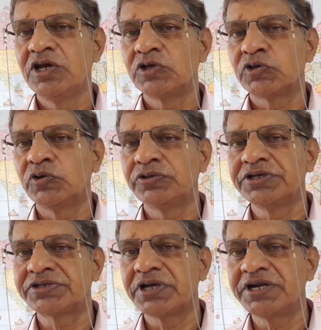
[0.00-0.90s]
So this
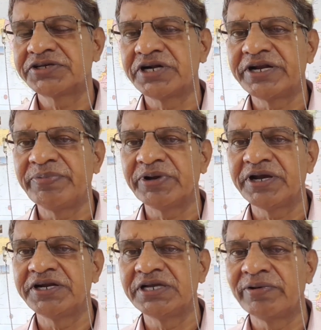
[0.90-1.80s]
tonnage
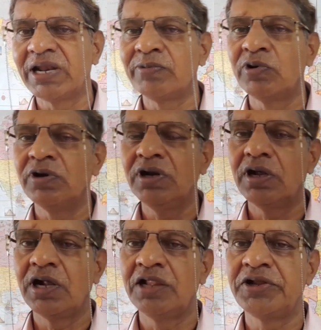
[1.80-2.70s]
certificate is available
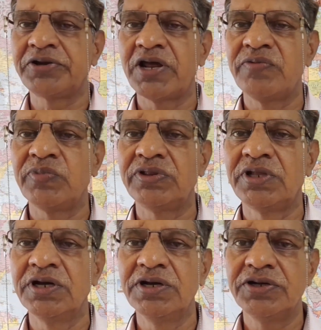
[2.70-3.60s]
all the time with
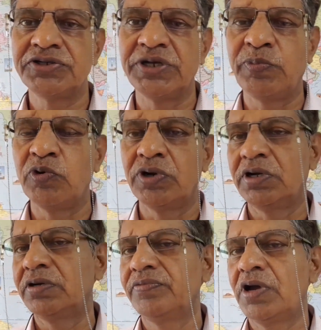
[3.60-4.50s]
the ship
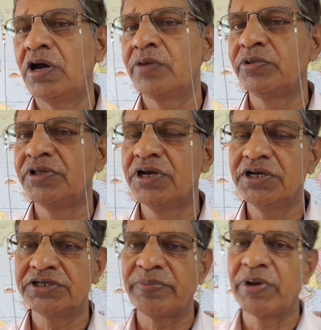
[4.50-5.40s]
owner or with the
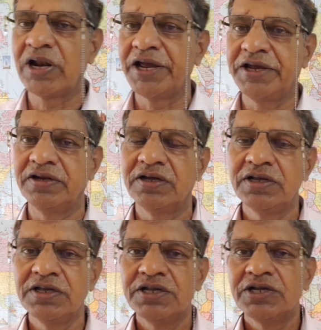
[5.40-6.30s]
shipping line.
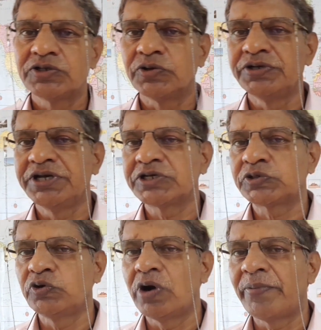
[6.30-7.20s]
So he has
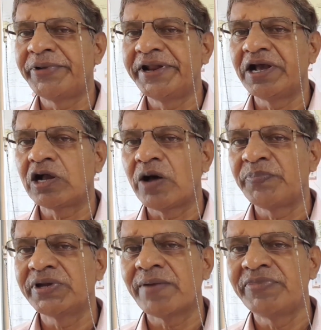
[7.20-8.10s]
to obtain a
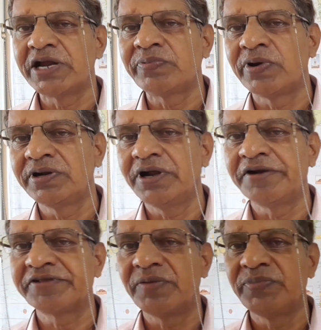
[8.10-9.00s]
copy of that one
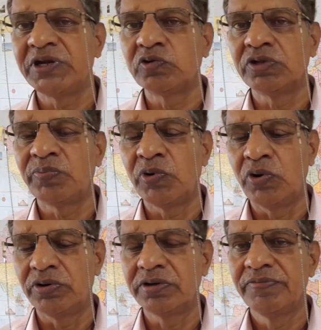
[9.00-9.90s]
and submit to the port.